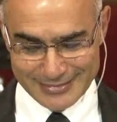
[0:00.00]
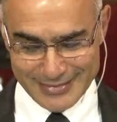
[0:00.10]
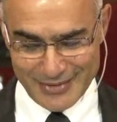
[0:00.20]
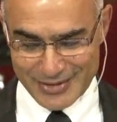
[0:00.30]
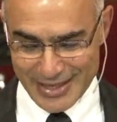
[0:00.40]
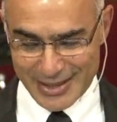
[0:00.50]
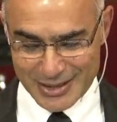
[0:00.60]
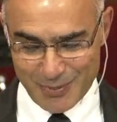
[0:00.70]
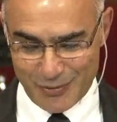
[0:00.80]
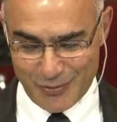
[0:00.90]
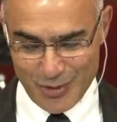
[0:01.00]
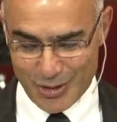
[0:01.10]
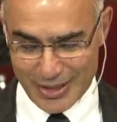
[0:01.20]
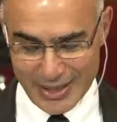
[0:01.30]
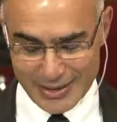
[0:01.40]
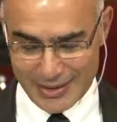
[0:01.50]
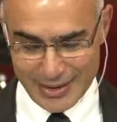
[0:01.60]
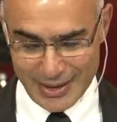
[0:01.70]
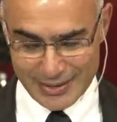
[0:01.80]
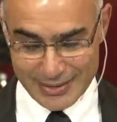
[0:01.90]
I've said this before, and
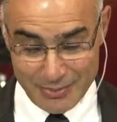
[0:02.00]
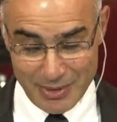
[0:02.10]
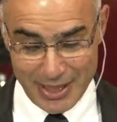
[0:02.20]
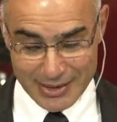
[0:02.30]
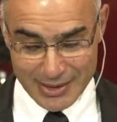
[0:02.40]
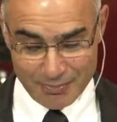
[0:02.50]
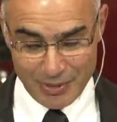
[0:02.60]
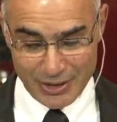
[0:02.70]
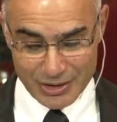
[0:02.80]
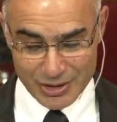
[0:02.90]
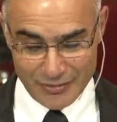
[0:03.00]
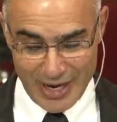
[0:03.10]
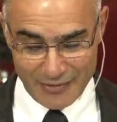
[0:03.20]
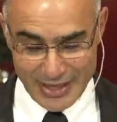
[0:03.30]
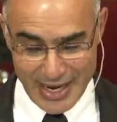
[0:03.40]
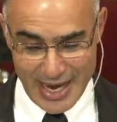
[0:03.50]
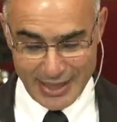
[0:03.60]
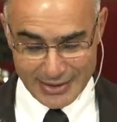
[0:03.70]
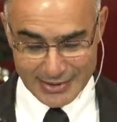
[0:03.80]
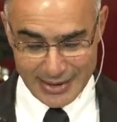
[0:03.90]
to me, it's the picture of having
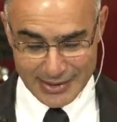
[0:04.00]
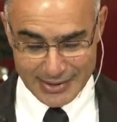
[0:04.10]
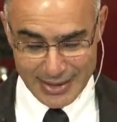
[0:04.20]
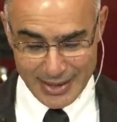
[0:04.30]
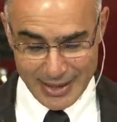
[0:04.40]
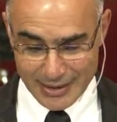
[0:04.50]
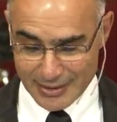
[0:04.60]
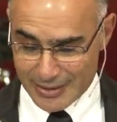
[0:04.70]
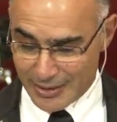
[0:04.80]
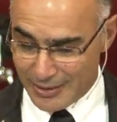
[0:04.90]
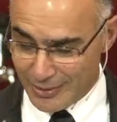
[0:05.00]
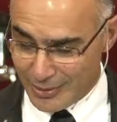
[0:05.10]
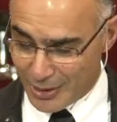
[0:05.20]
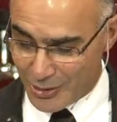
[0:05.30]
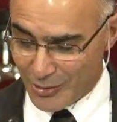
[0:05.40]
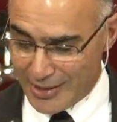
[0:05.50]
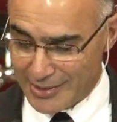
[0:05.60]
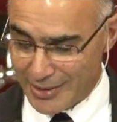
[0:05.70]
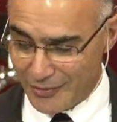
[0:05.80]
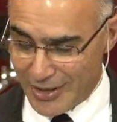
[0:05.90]
access to the
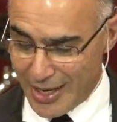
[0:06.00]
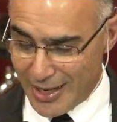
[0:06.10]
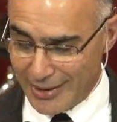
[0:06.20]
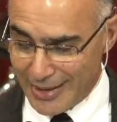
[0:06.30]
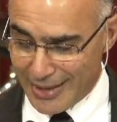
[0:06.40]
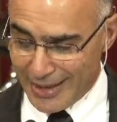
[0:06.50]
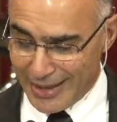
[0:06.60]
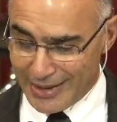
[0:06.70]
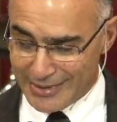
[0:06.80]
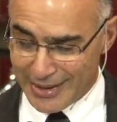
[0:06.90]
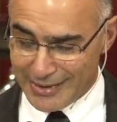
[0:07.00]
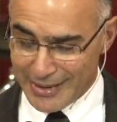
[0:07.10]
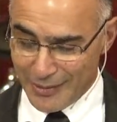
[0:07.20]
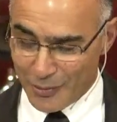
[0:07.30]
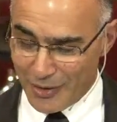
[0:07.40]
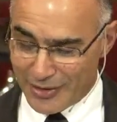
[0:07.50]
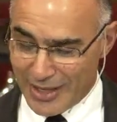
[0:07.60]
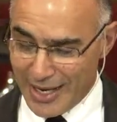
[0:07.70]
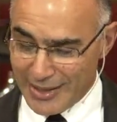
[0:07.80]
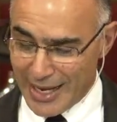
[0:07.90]
grace of God. He says, we have
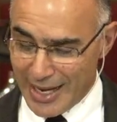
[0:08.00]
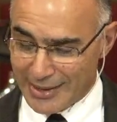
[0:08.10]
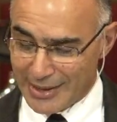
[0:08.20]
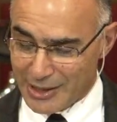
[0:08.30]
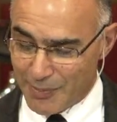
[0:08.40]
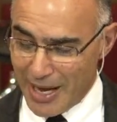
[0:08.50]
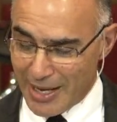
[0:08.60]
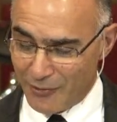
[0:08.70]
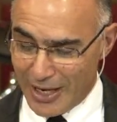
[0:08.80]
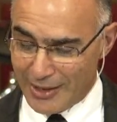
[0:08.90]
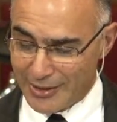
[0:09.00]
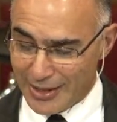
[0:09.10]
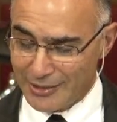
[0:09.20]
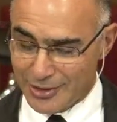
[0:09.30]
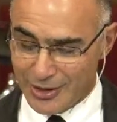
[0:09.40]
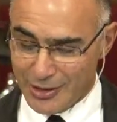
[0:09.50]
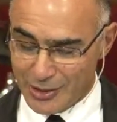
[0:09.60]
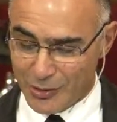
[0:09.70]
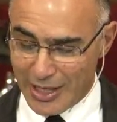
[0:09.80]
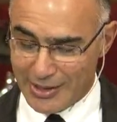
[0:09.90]
gained access by faith into this
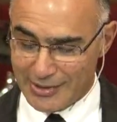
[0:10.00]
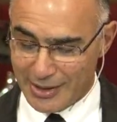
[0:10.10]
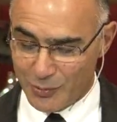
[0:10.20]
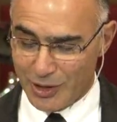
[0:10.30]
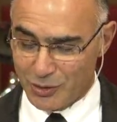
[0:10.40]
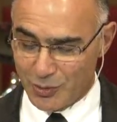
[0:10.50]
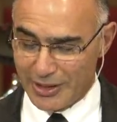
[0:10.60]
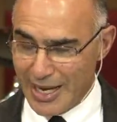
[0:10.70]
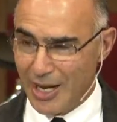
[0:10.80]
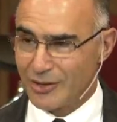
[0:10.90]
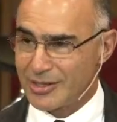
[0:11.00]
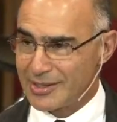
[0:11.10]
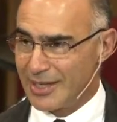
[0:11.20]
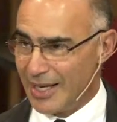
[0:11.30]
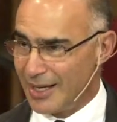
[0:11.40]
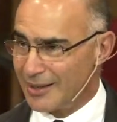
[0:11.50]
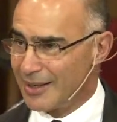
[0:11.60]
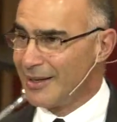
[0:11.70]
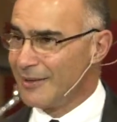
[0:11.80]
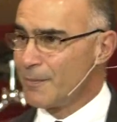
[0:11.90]
grace in which we now stand.
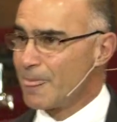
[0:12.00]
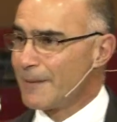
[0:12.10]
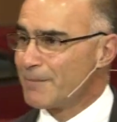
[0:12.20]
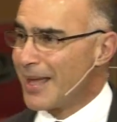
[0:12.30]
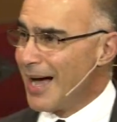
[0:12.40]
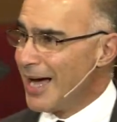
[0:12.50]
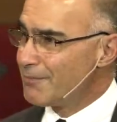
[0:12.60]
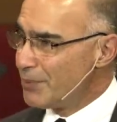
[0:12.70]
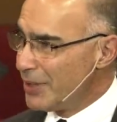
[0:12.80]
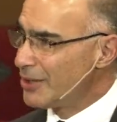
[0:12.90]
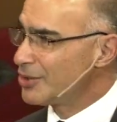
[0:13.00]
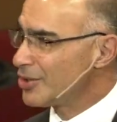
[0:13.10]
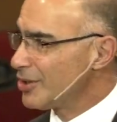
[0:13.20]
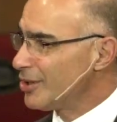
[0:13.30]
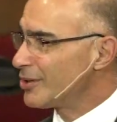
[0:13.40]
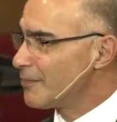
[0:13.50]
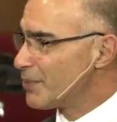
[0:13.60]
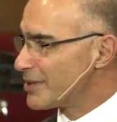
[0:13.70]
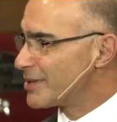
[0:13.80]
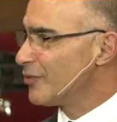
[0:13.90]
I picture the
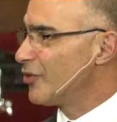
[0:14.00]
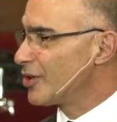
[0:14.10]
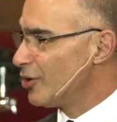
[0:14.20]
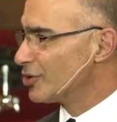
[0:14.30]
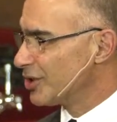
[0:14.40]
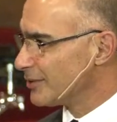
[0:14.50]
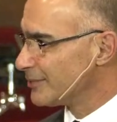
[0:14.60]
Pacific Ocean.